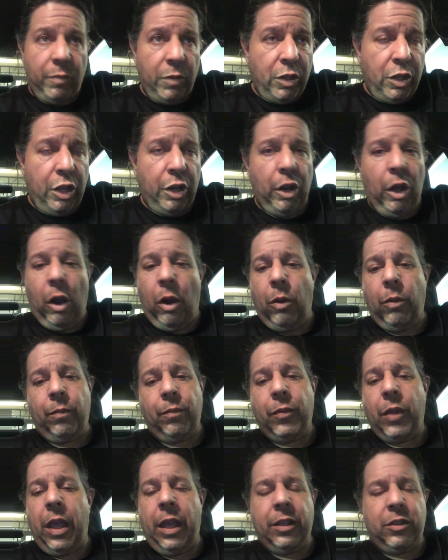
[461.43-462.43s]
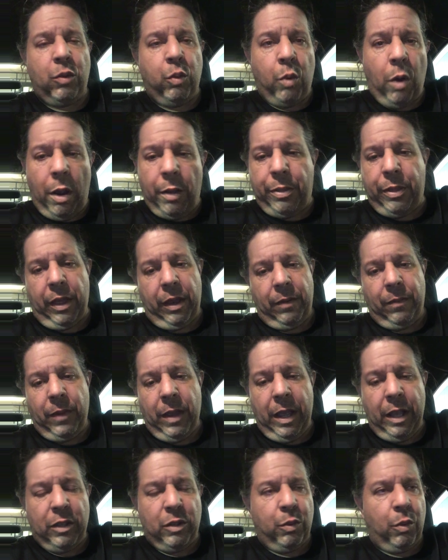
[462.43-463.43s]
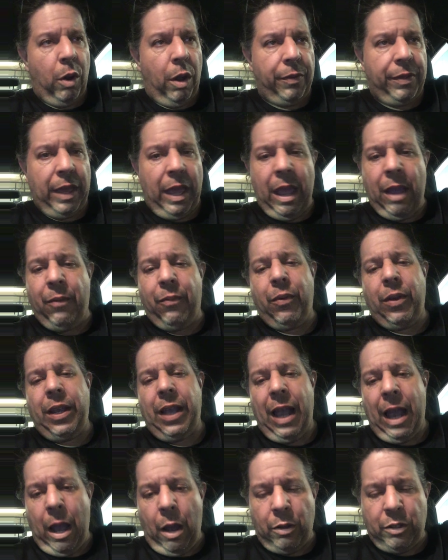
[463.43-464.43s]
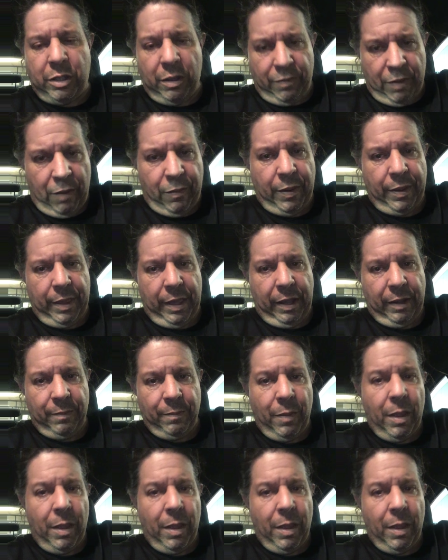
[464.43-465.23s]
you know, it's worth it. It's worth every ounce of everything.